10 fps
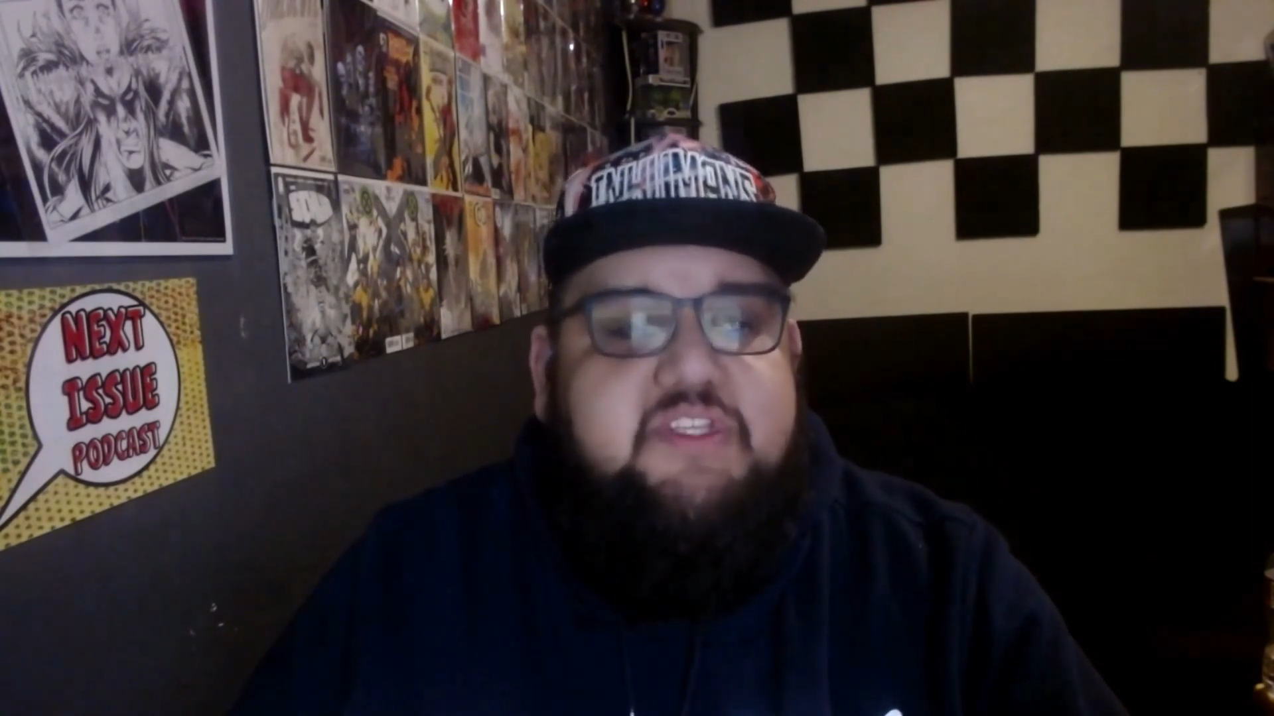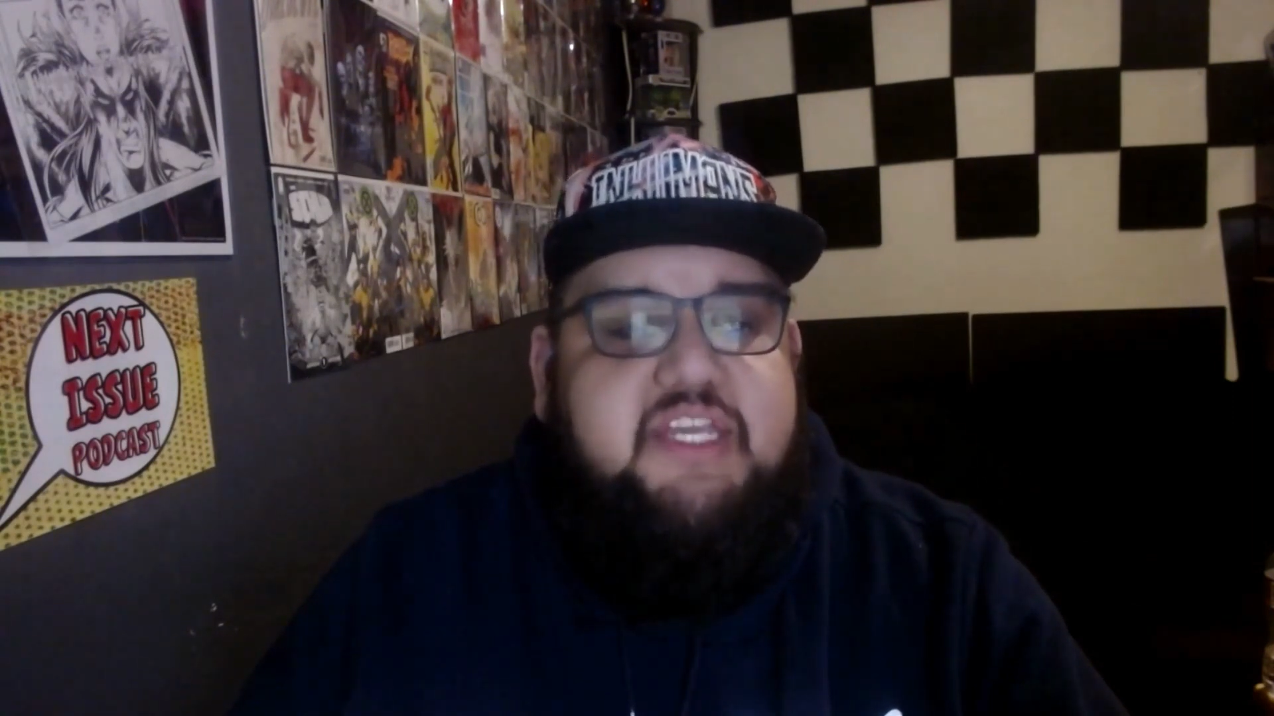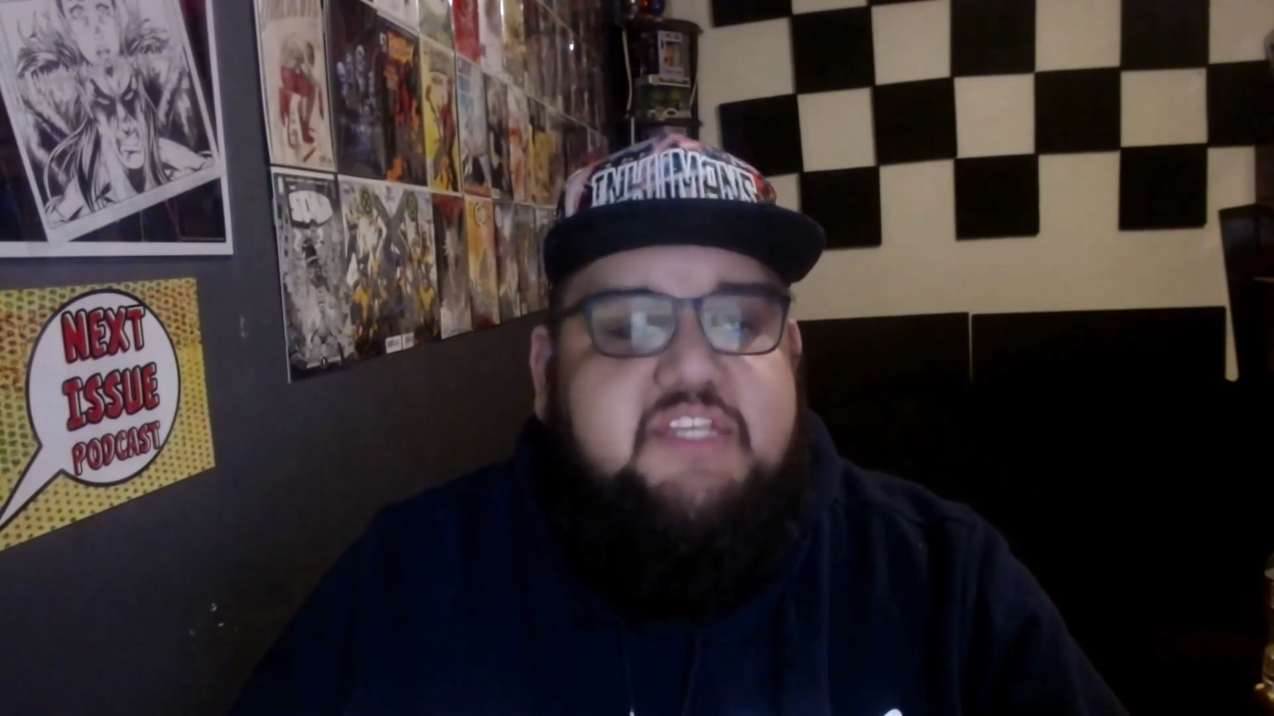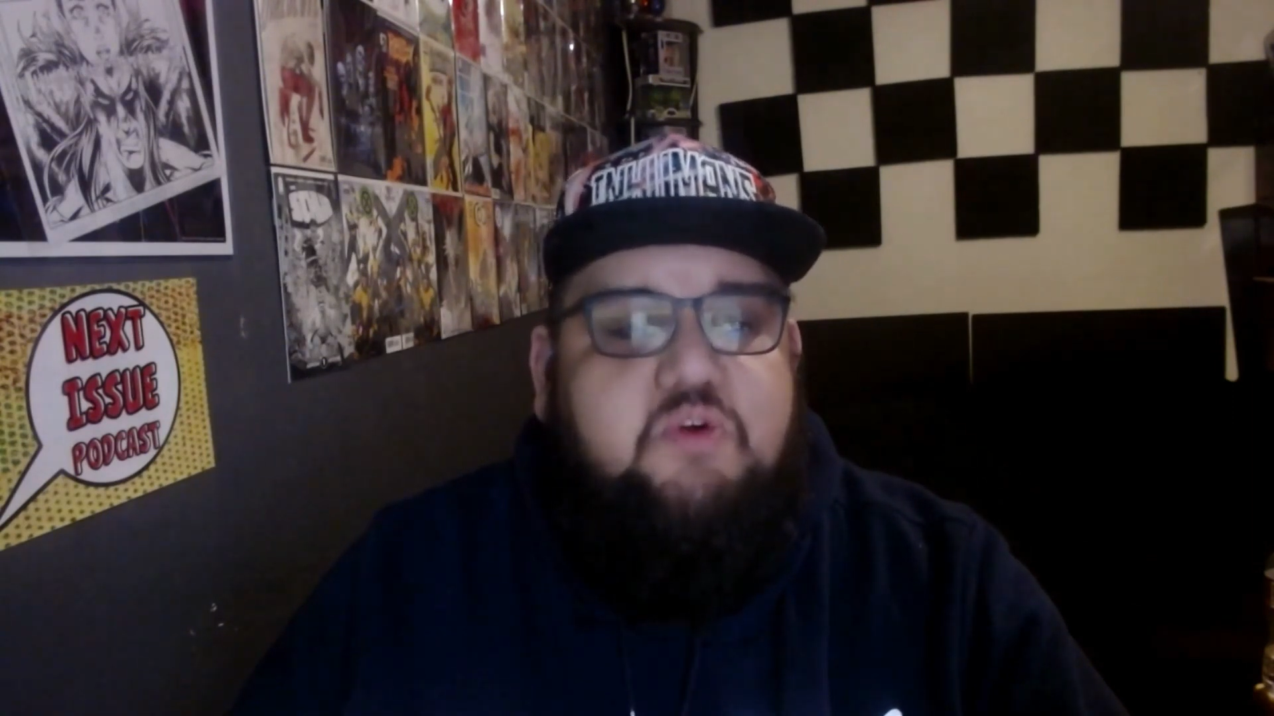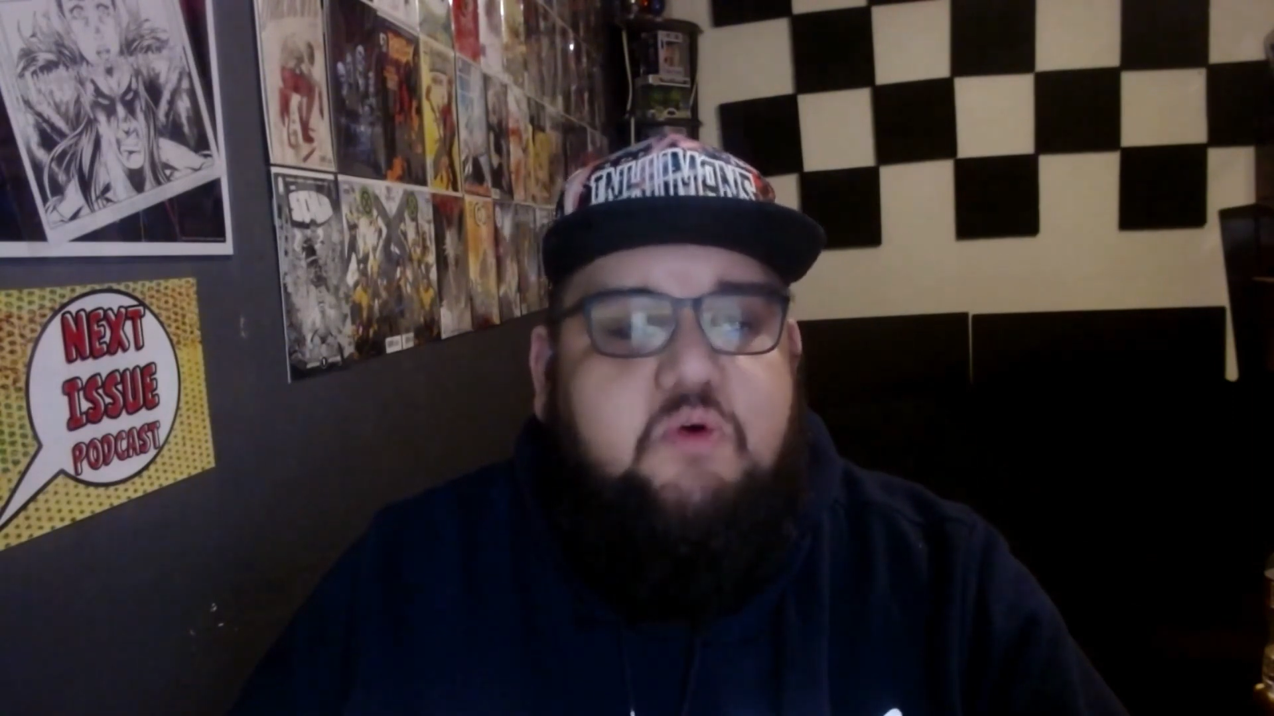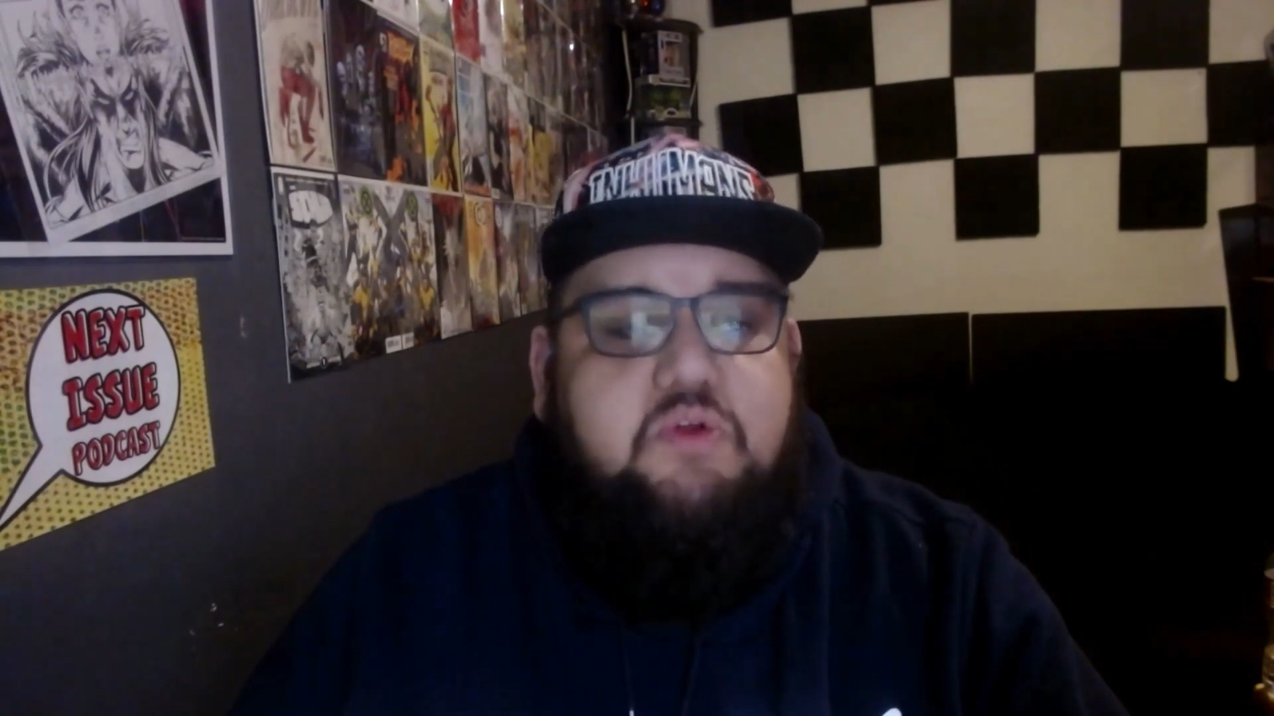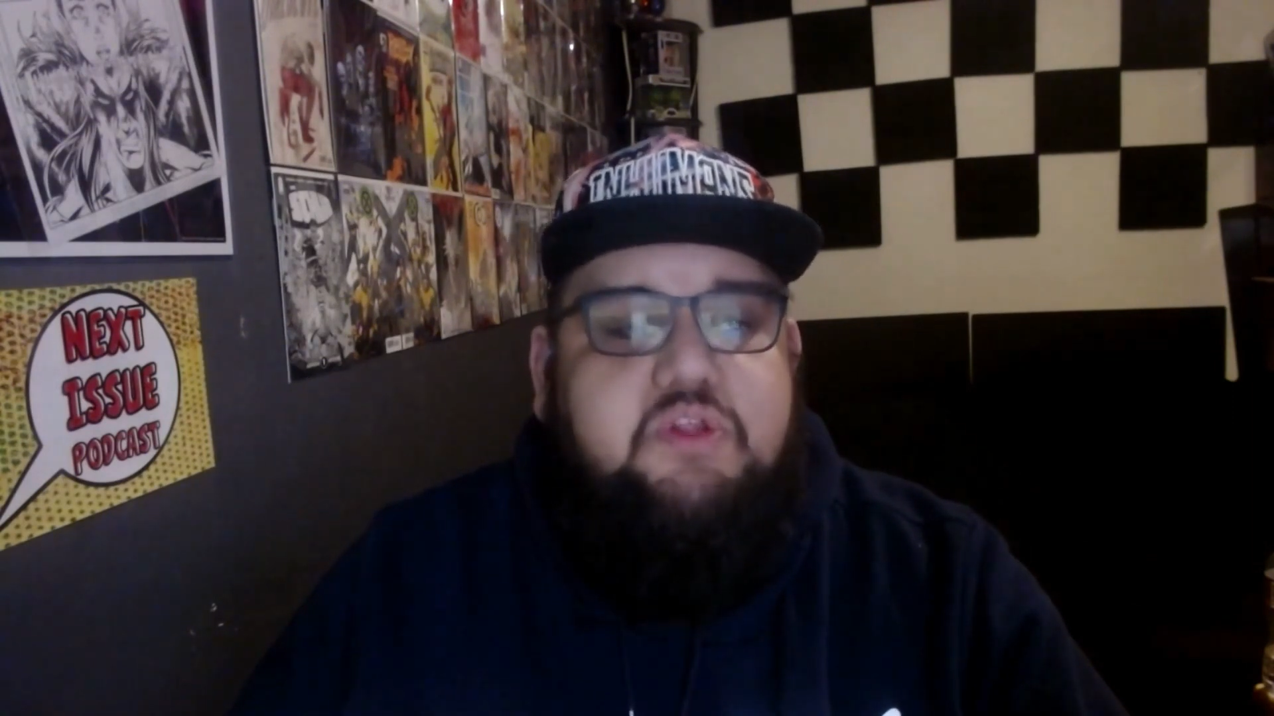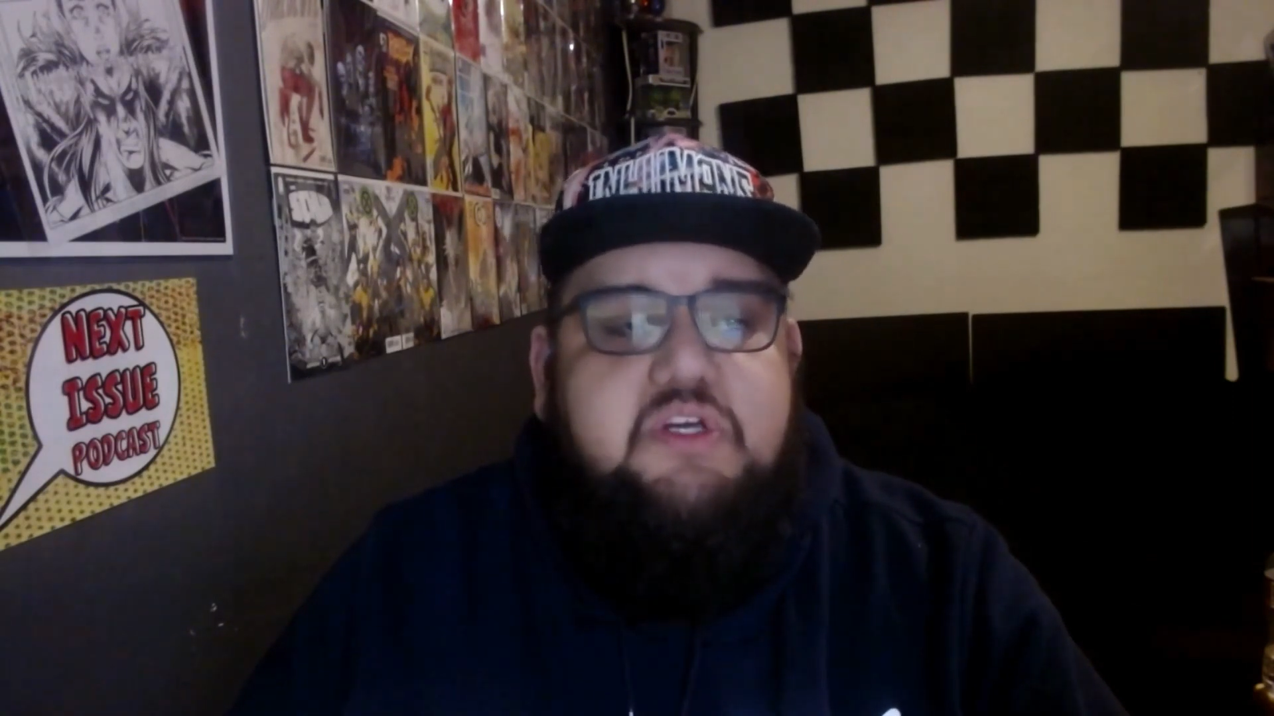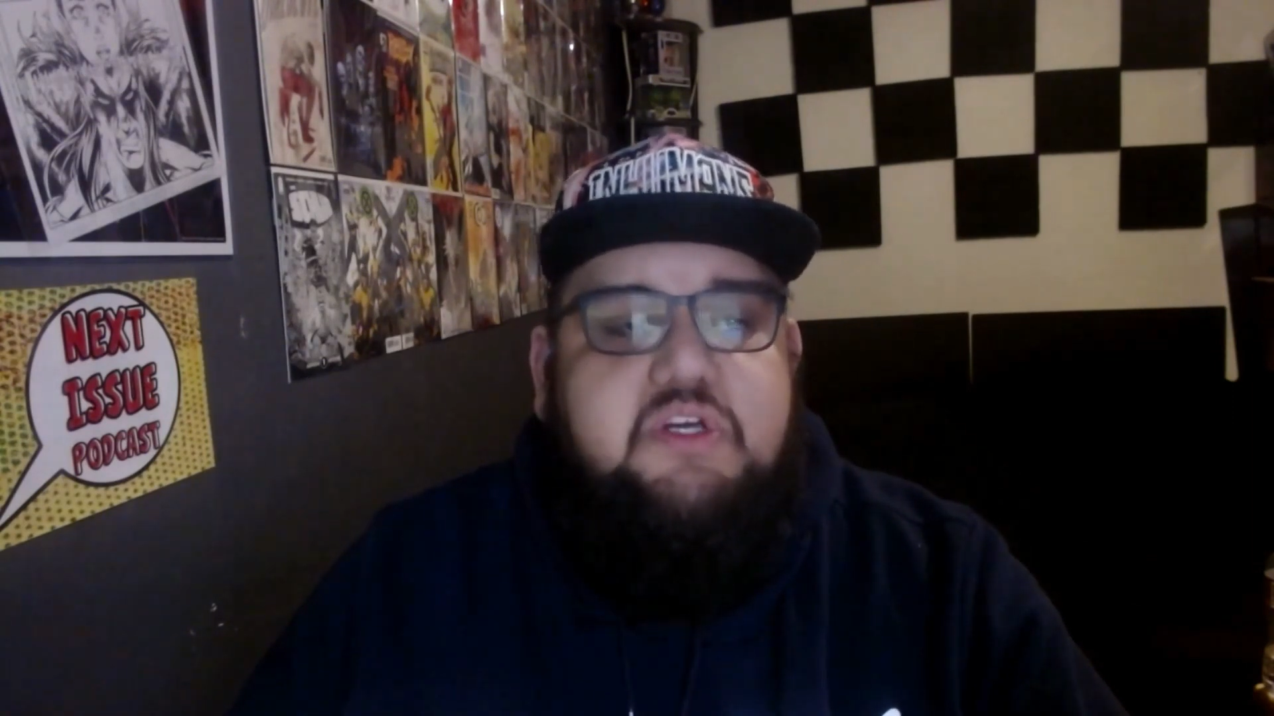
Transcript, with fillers: takes hold